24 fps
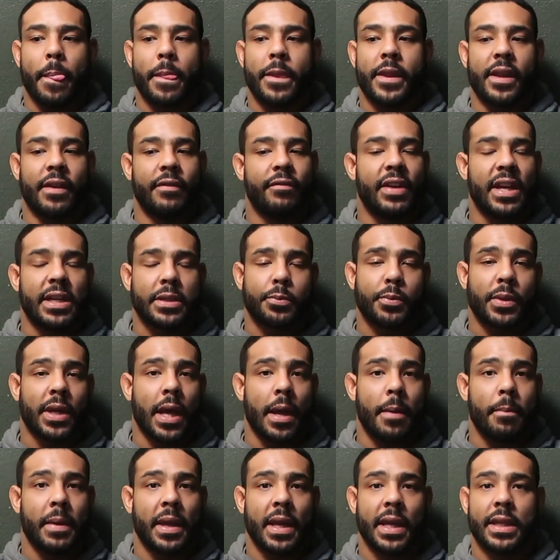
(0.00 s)
the investment
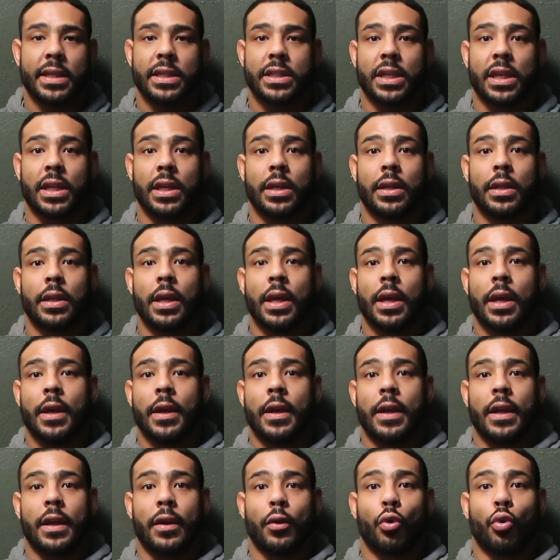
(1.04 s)
I made is gonna,
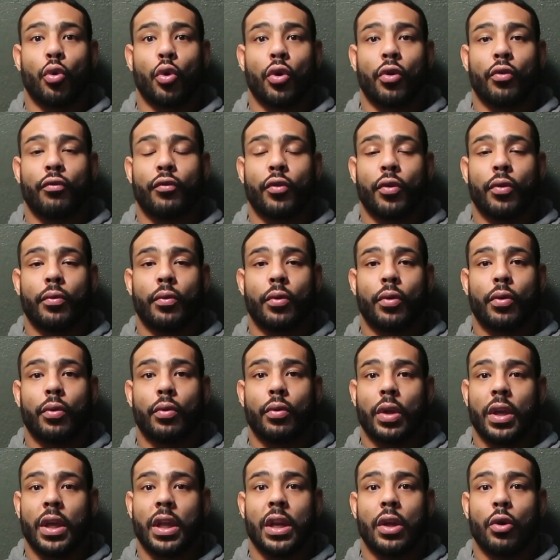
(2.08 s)
in order for,
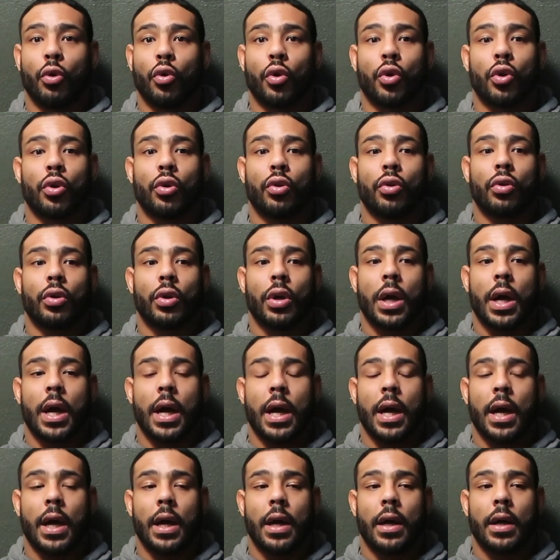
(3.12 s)
in order
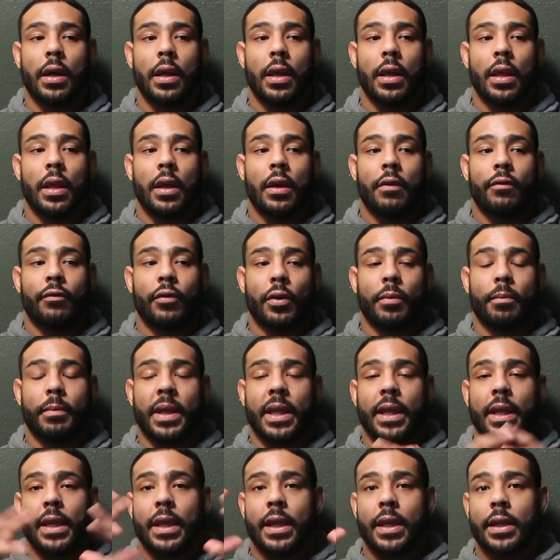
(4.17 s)
uh, for
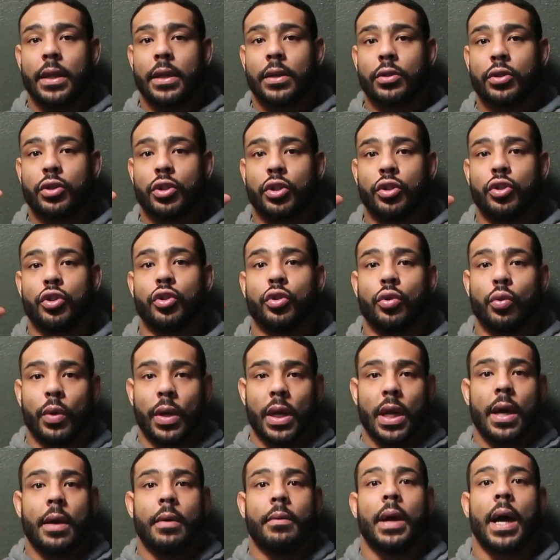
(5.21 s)
me to do
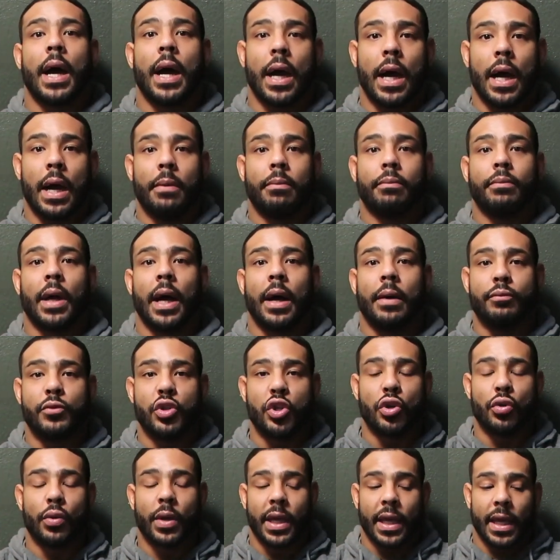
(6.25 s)
what I'm, I'm, I'm
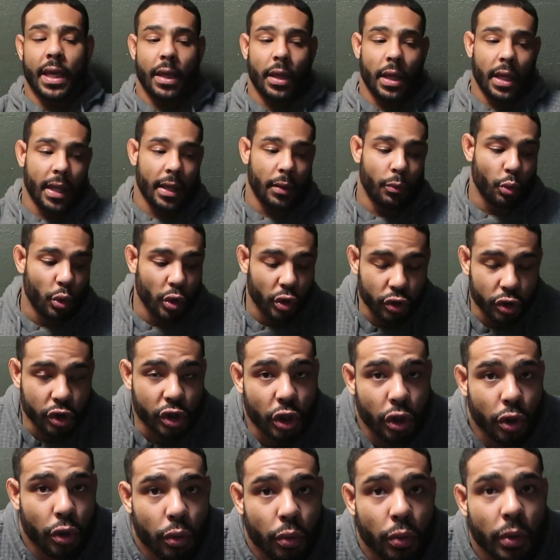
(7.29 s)
doing and will
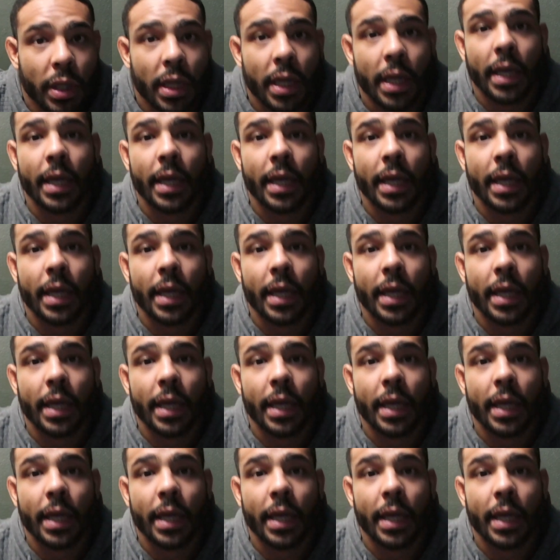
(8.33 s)
do,